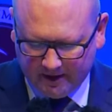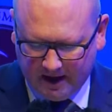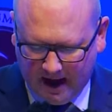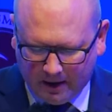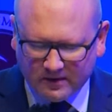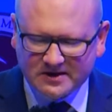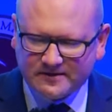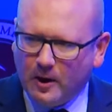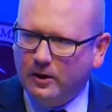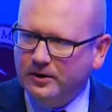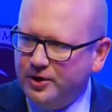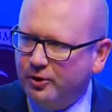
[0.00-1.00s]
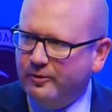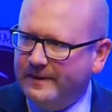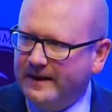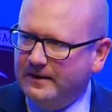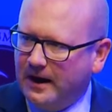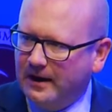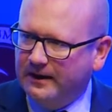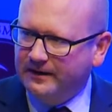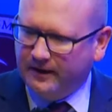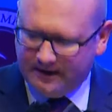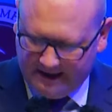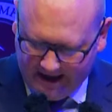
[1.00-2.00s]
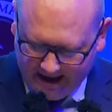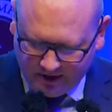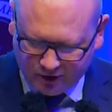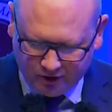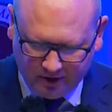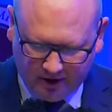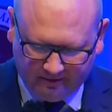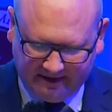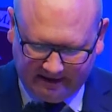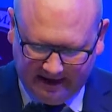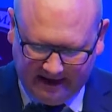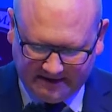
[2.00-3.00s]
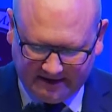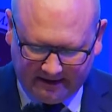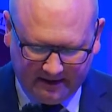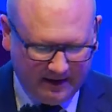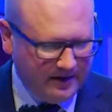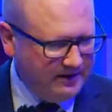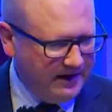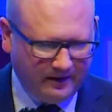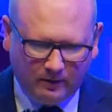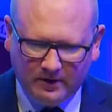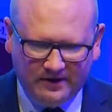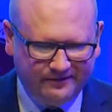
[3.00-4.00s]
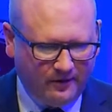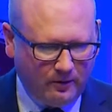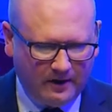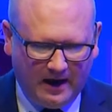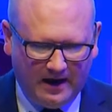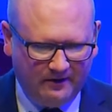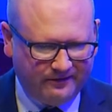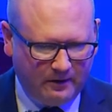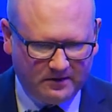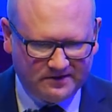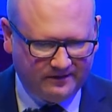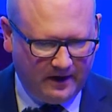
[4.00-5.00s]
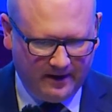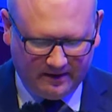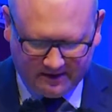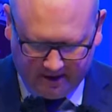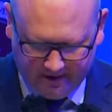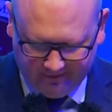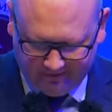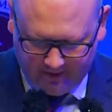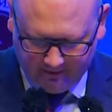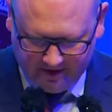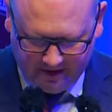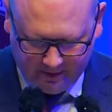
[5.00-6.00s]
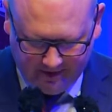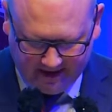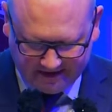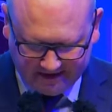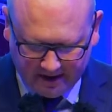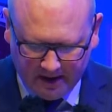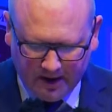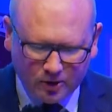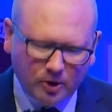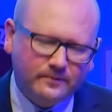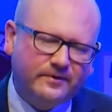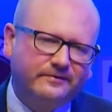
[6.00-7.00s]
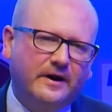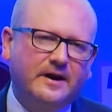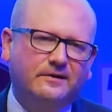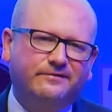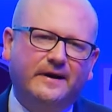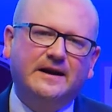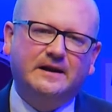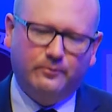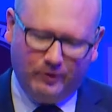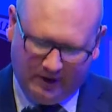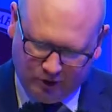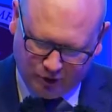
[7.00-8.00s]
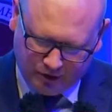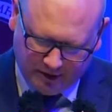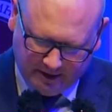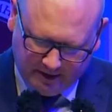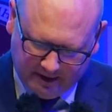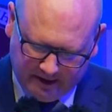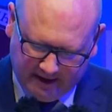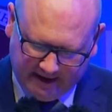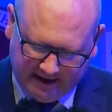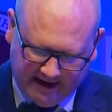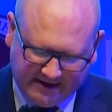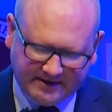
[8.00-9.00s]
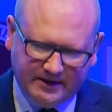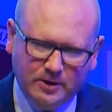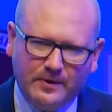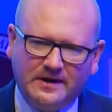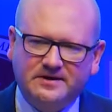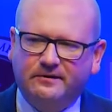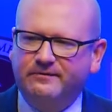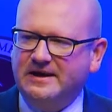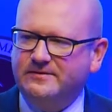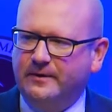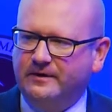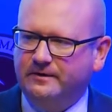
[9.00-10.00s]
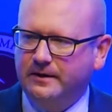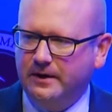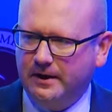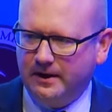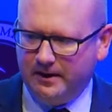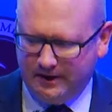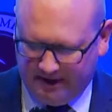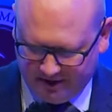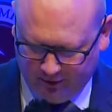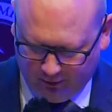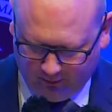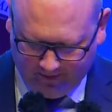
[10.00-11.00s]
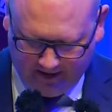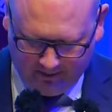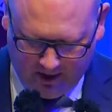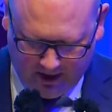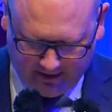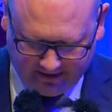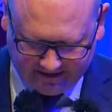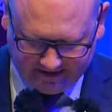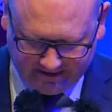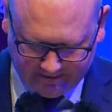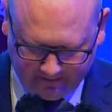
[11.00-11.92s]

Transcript: our small European island on the edge of the Atlantic, yet only 4.5 hours flying time from the US, could provide a vital bridge in connecting US investment into European markets.